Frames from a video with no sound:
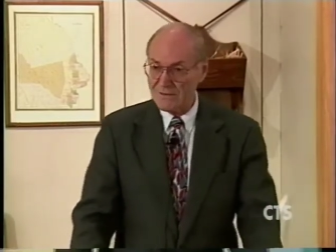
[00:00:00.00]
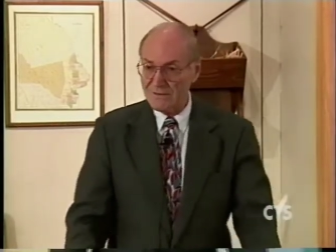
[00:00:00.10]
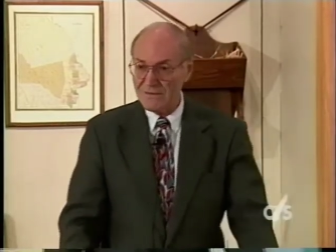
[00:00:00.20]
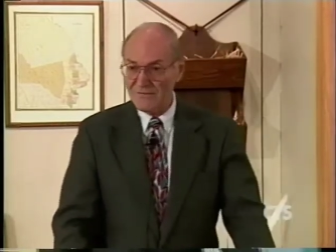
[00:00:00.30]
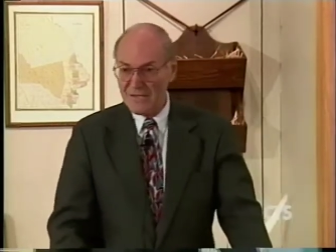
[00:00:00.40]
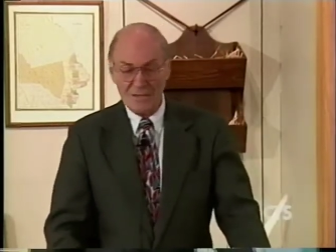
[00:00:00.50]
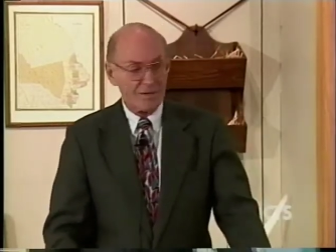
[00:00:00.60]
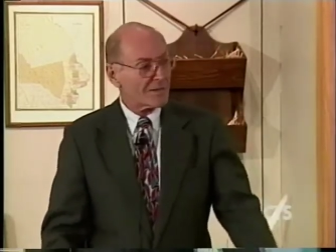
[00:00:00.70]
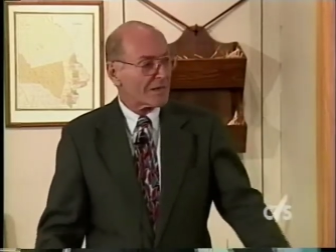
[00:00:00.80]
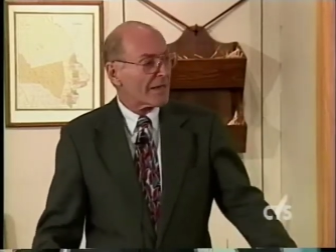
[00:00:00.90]
in the
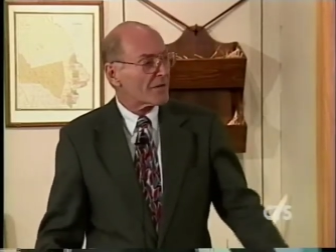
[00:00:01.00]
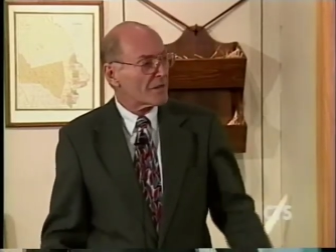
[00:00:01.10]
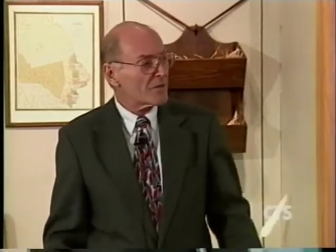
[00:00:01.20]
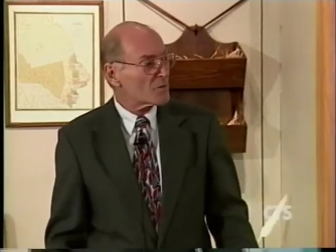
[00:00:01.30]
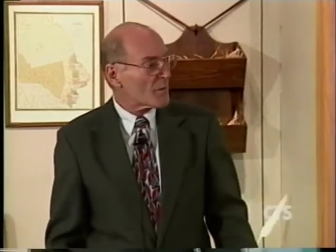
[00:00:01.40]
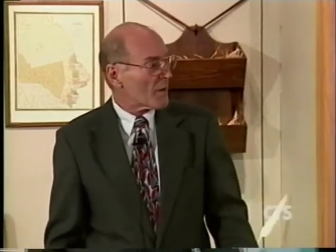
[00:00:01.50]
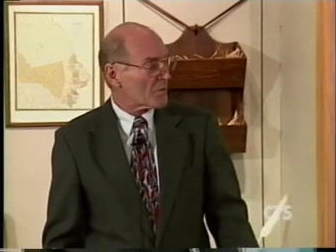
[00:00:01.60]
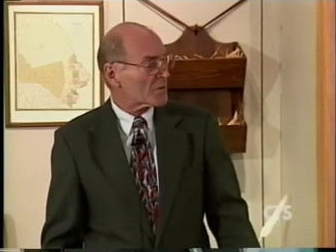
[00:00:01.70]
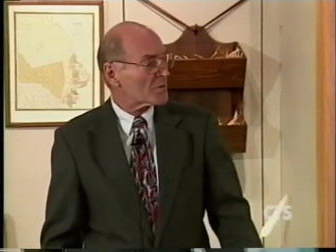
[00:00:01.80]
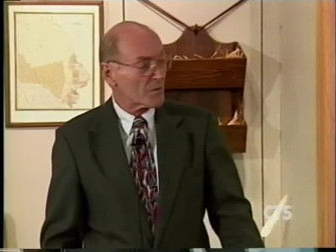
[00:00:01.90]
Nevada and the county
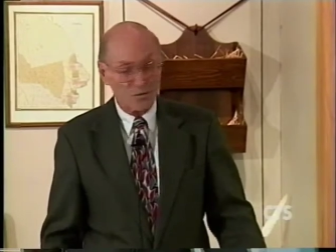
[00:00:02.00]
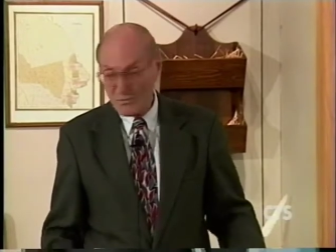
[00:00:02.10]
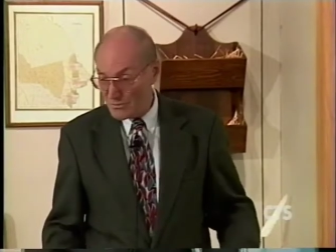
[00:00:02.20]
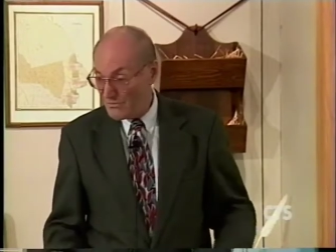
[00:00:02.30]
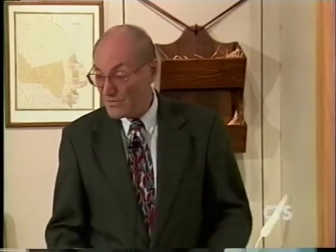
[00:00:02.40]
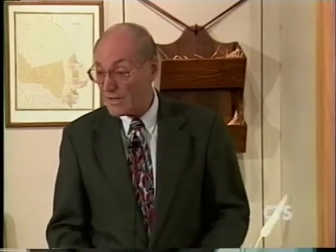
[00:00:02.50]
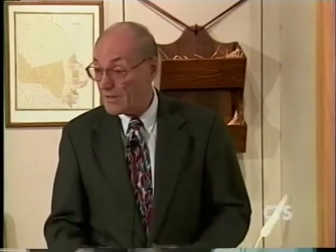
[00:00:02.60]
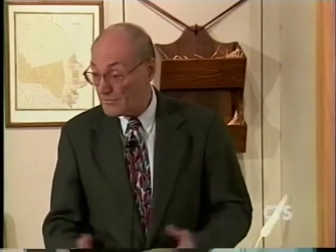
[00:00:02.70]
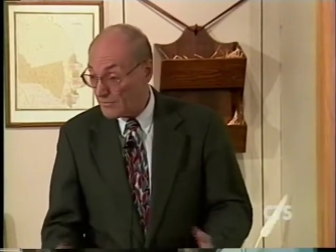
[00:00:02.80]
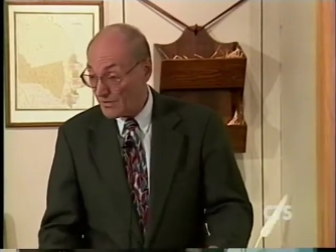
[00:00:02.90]
newspapers were
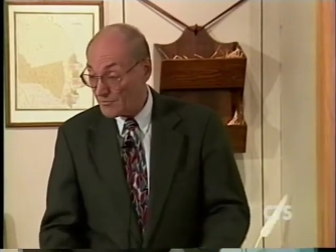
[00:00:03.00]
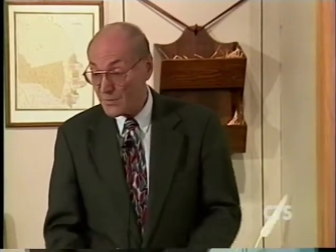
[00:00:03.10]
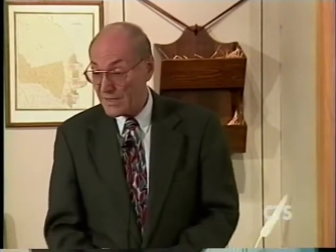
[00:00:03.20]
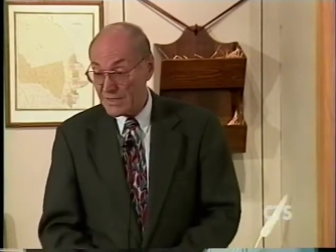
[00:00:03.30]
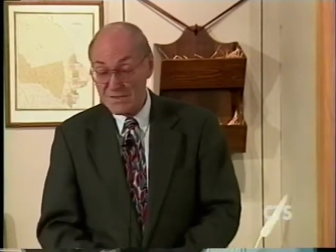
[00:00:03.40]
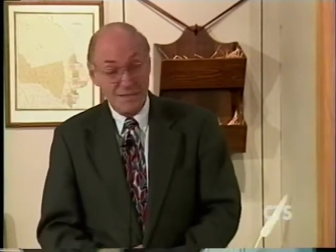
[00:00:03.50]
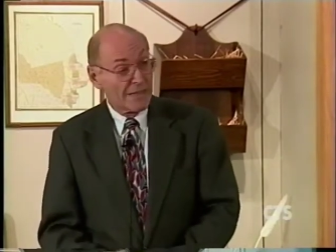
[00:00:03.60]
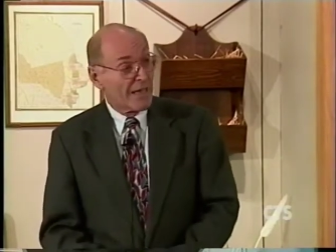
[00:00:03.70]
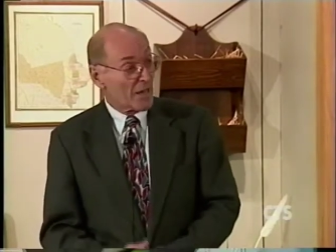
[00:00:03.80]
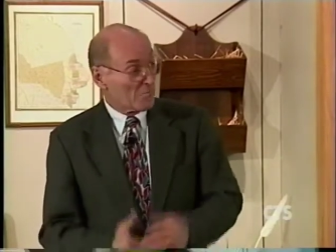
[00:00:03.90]
very full of praise
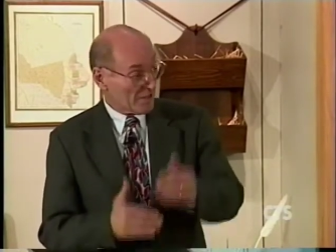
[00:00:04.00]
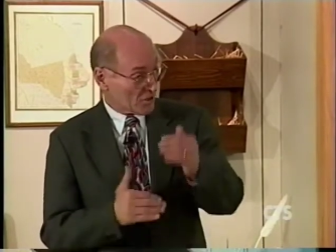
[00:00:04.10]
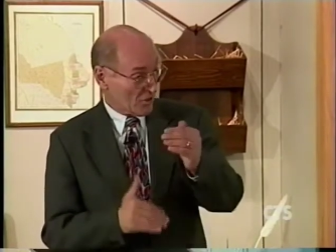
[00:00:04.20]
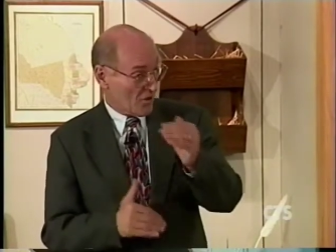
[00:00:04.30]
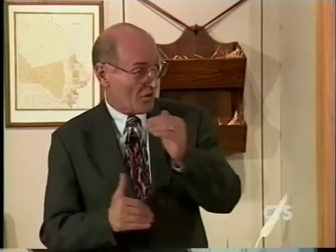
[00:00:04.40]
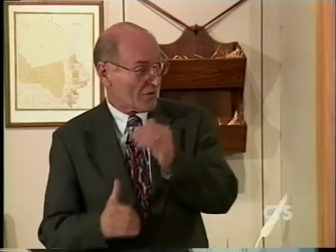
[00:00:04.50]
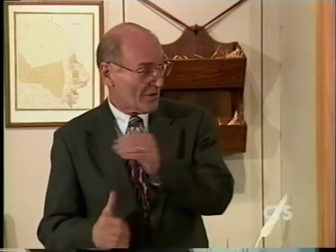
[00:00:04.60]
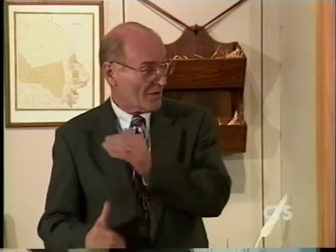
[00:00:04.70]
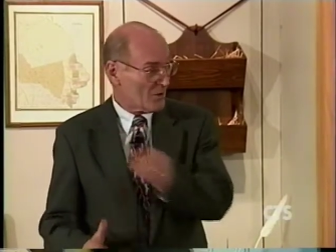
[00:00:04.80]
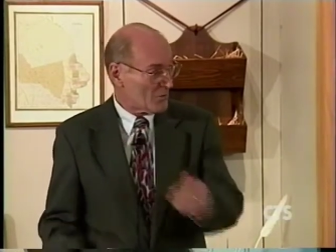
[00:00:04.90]
and much longer
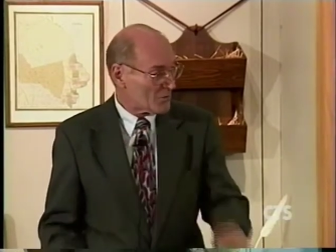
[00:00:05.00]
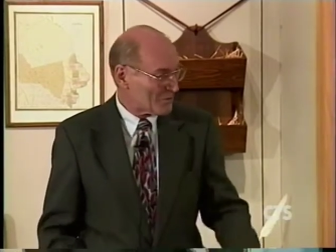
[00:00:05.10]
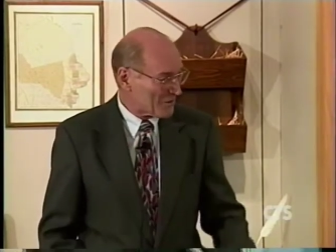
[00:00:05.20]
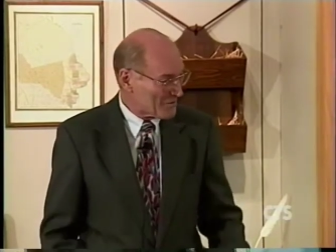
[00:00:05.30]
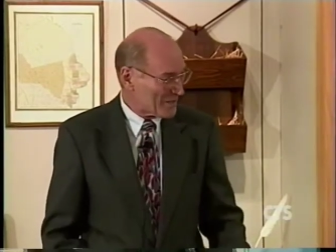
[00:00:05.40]
than the usual